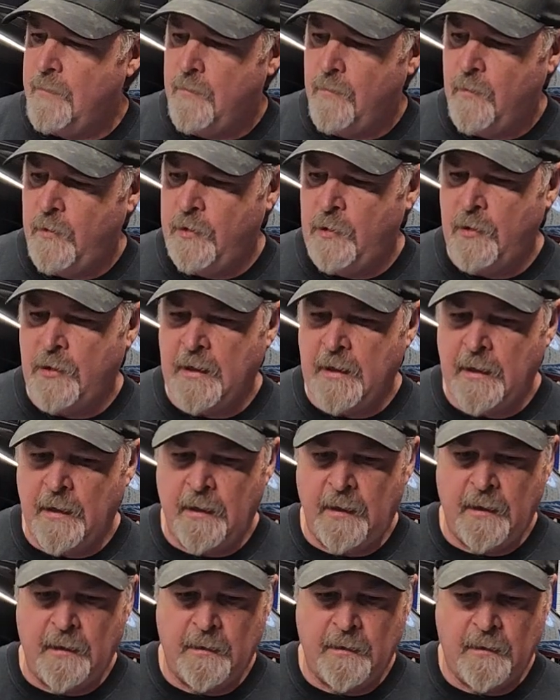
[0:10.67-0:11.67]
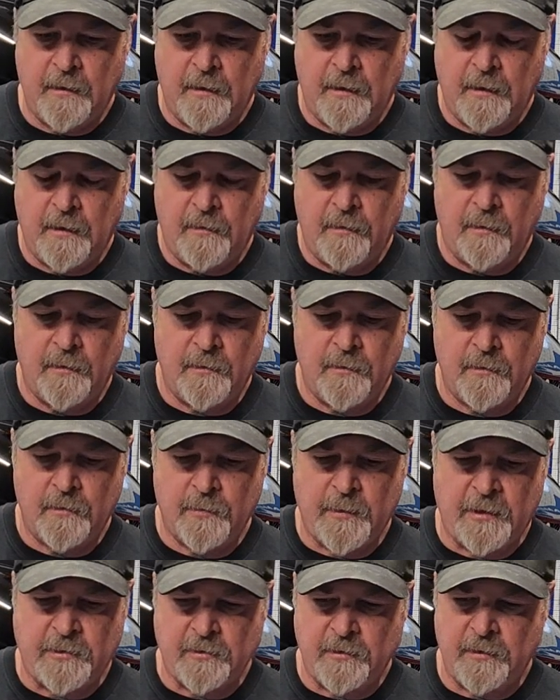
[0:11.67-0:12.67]
When you get it,
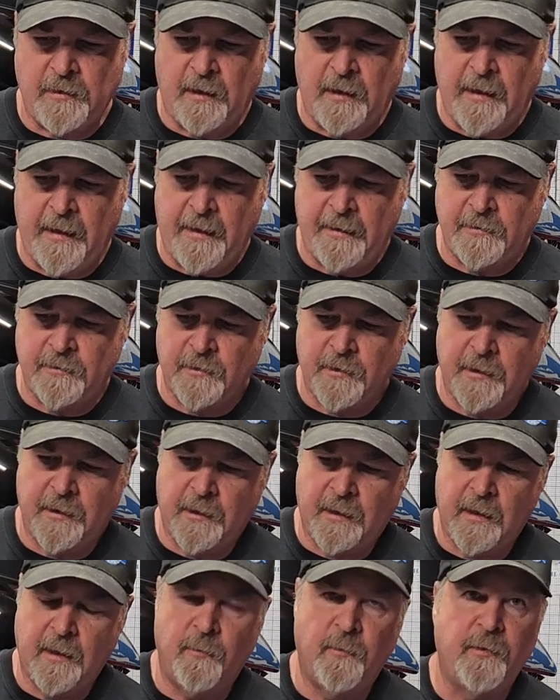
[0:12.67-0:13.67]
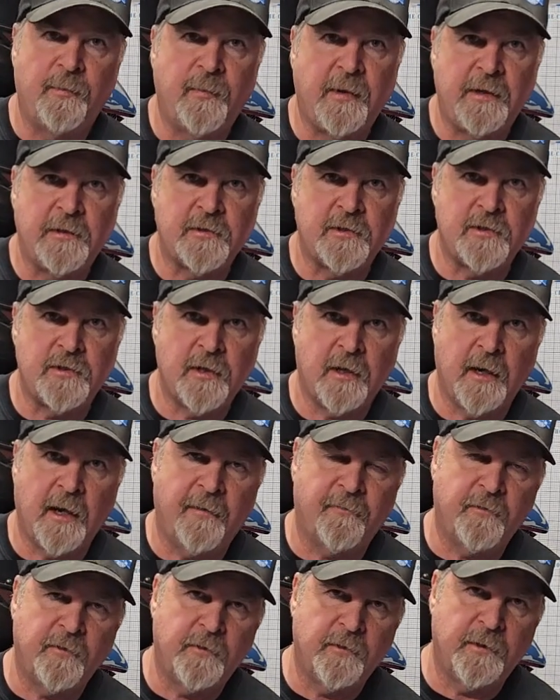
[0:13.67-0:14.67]
especially the legs, you're going to come with pieces you're going to
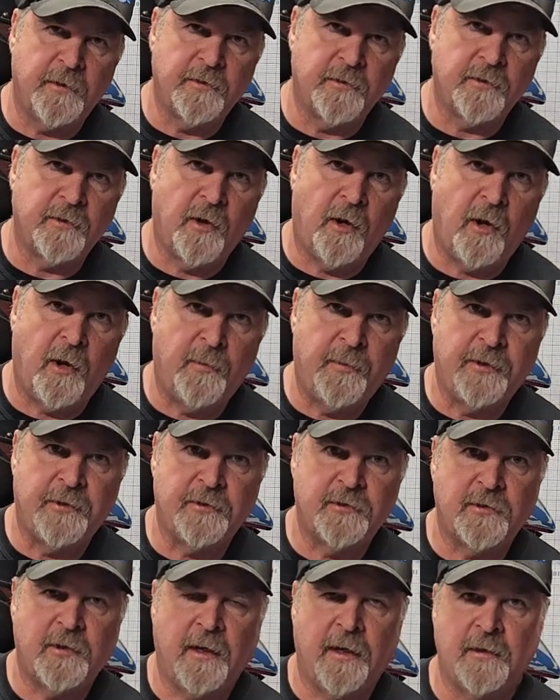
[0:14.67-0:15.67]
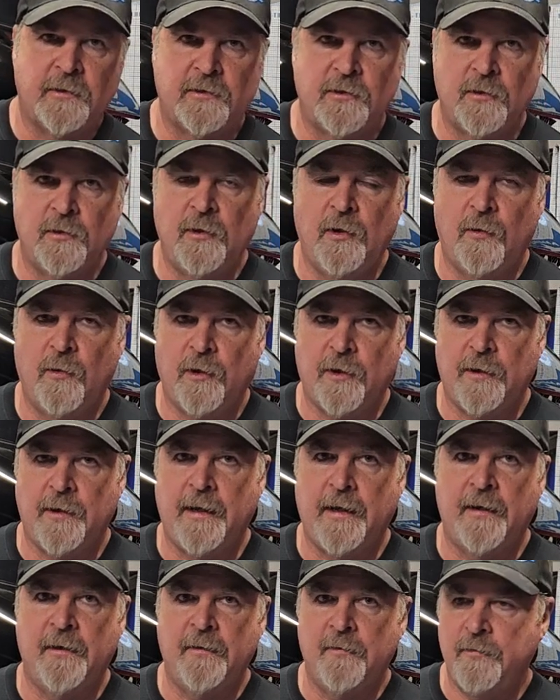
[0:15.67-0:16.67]
have to install. I'm going to kind of show you quickly
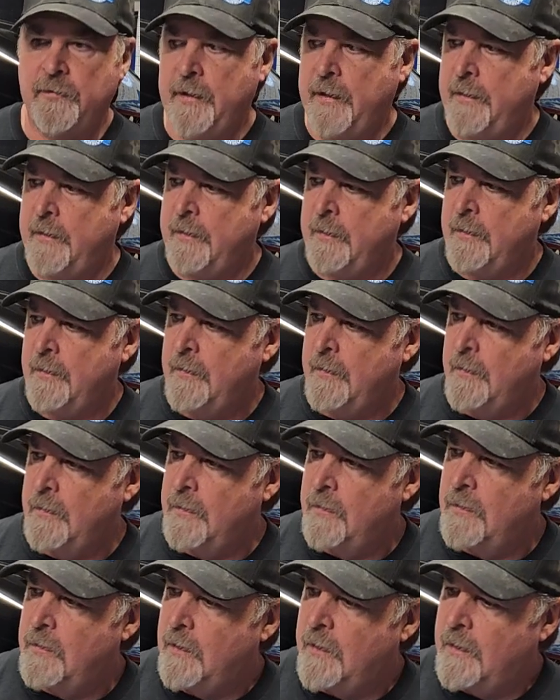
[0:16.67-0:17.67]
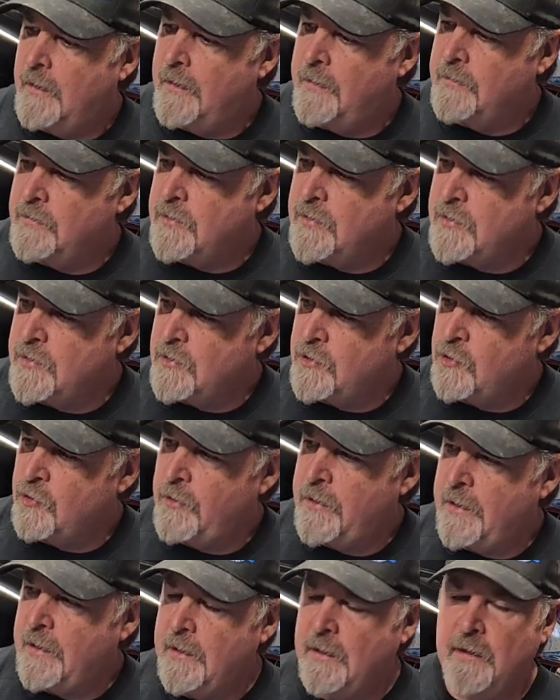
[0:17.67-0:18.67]
how to do that. This is a
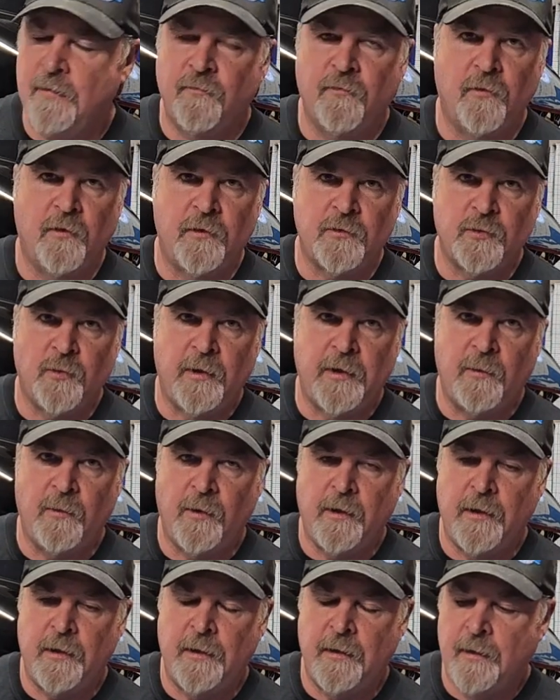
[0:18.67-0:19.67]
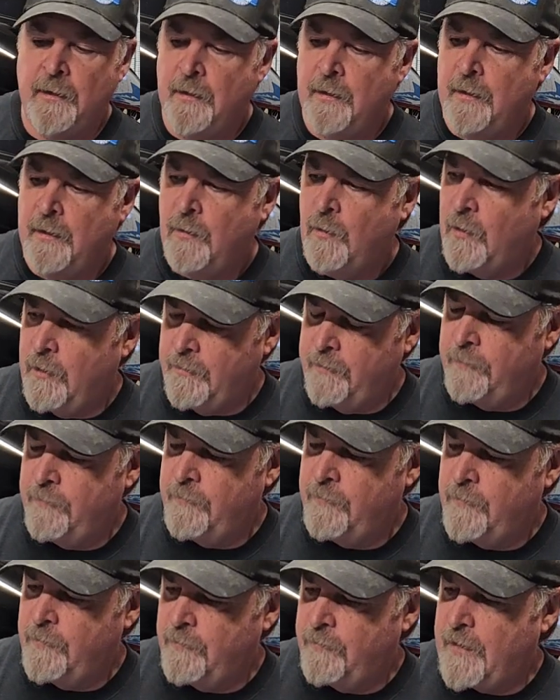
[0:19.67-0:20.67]
tree kit for 21, or
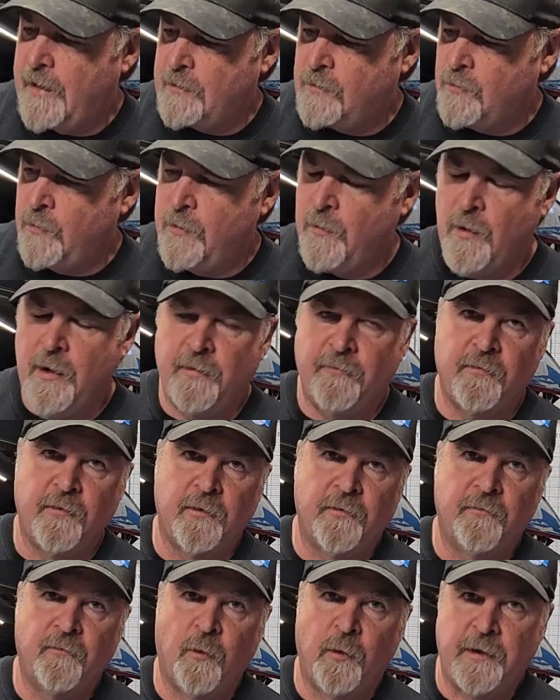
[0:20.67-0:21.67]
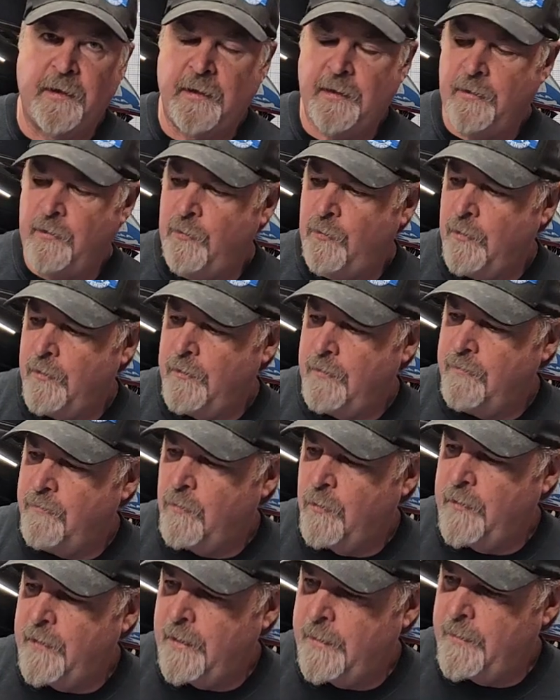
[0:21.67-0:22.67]
for the Fat 21 for 14 and newer,
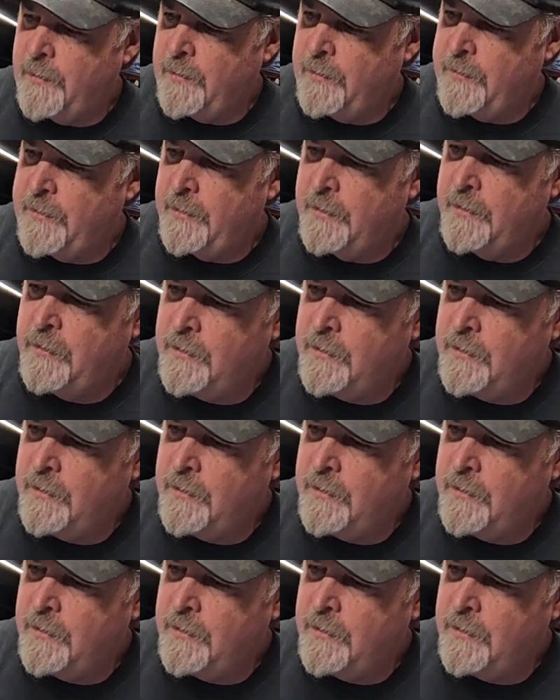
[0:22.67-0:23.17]
49 millimeter.